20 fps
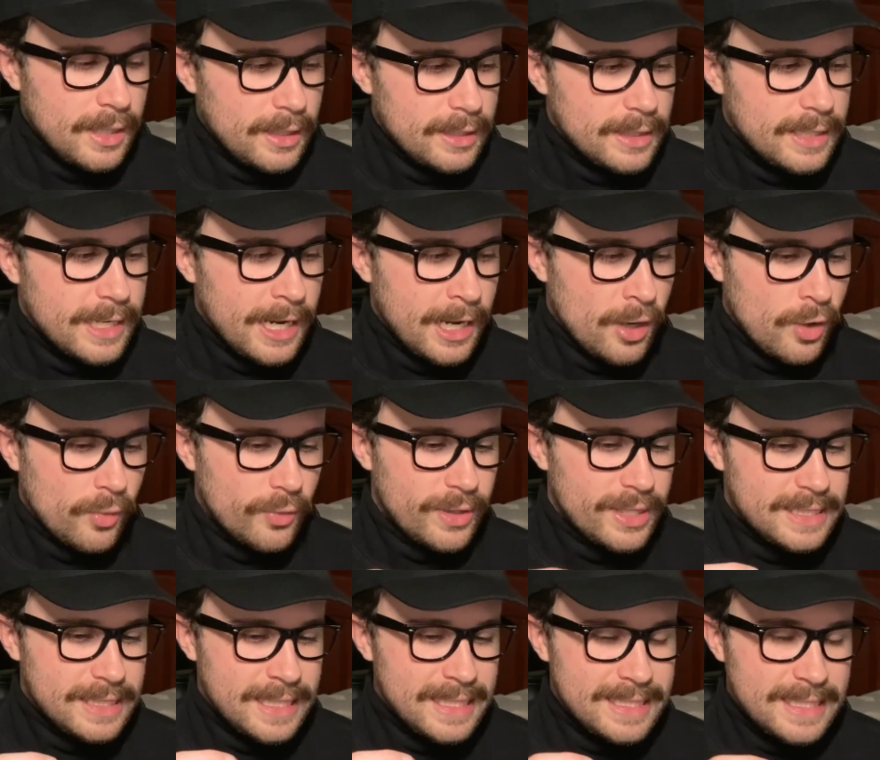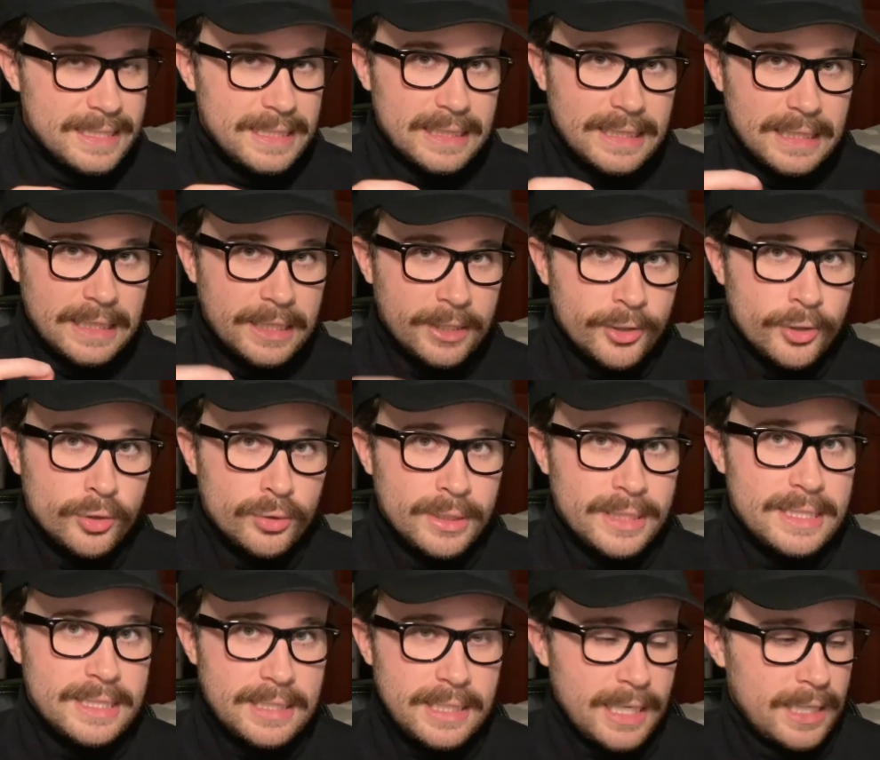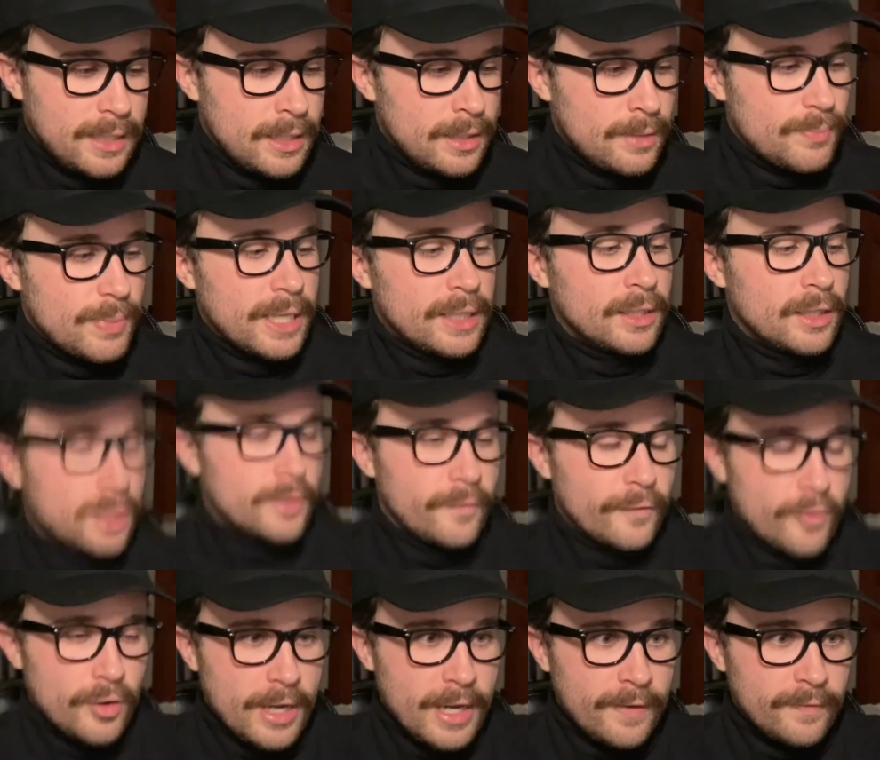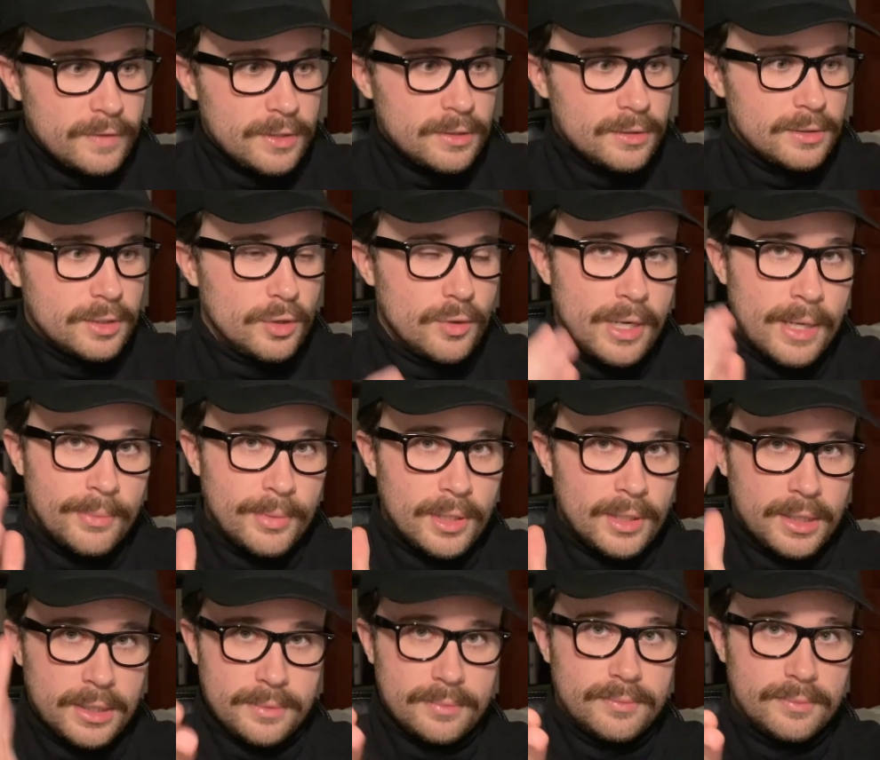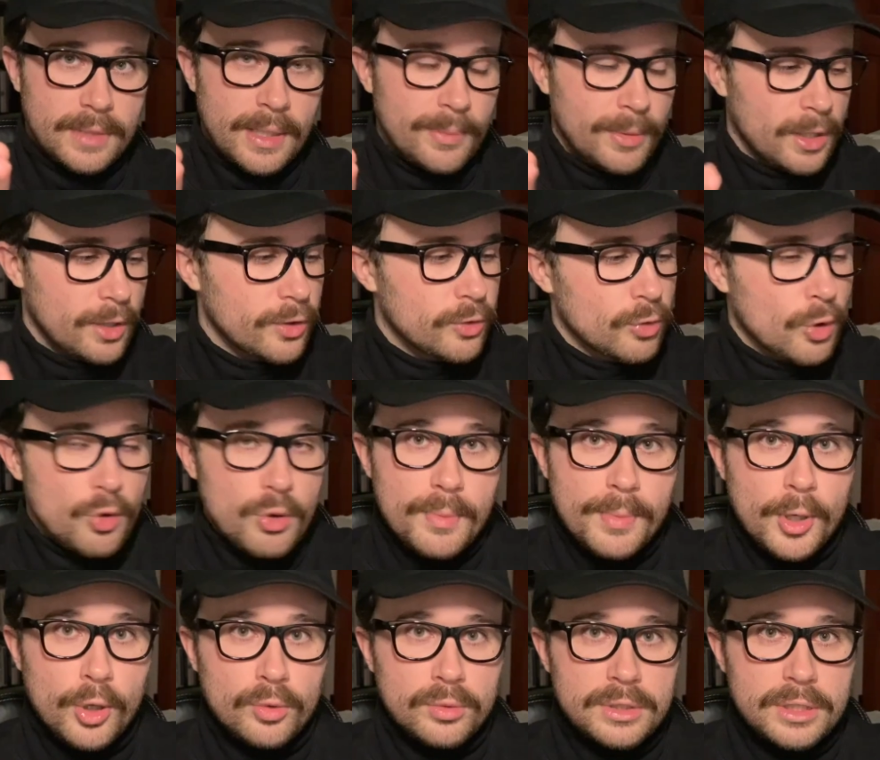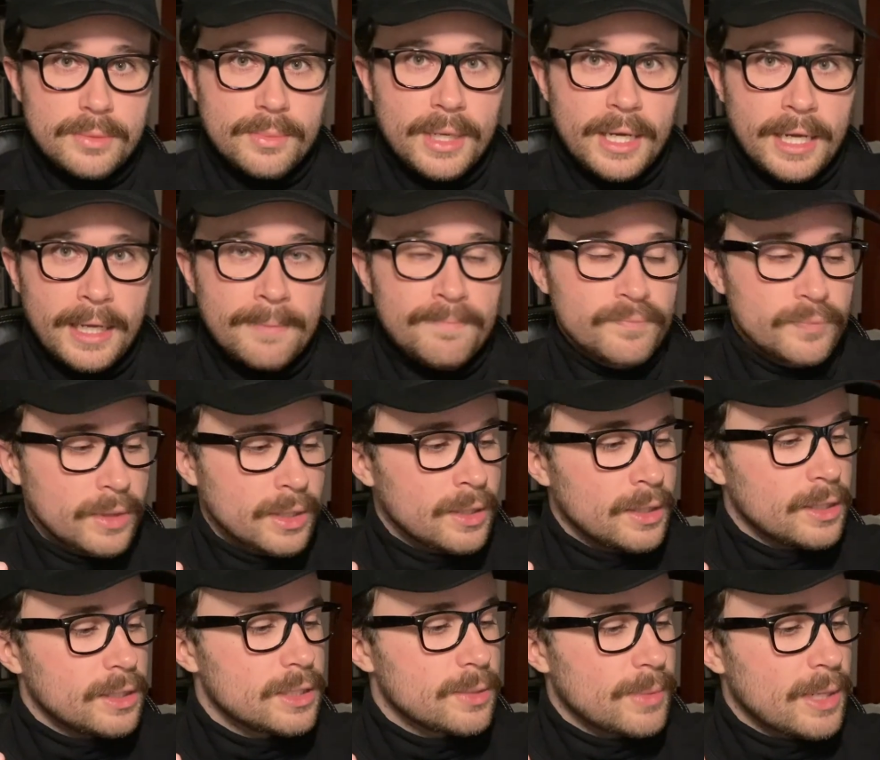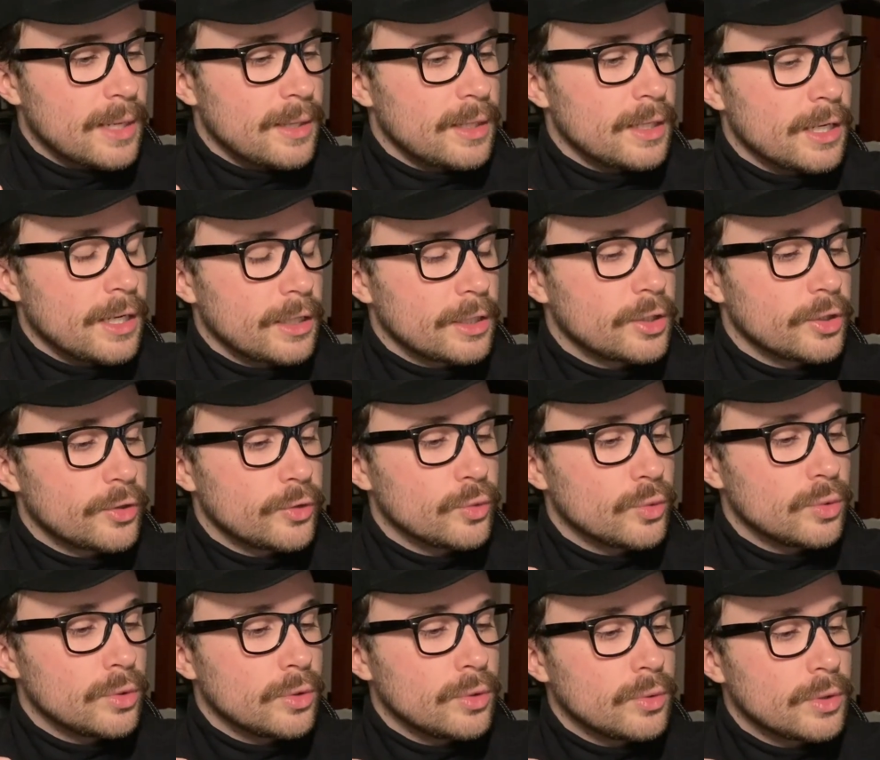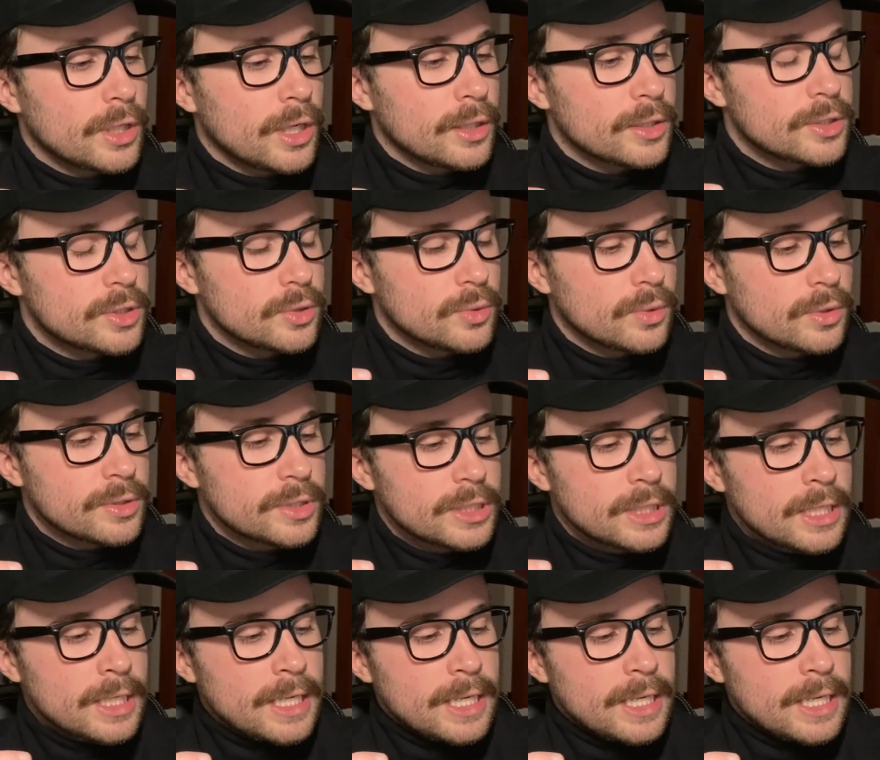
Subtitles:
Now, this isn't literally stated by Lovecraft, so I'm gonna throw a bone to my Cthulhu connoisseurs.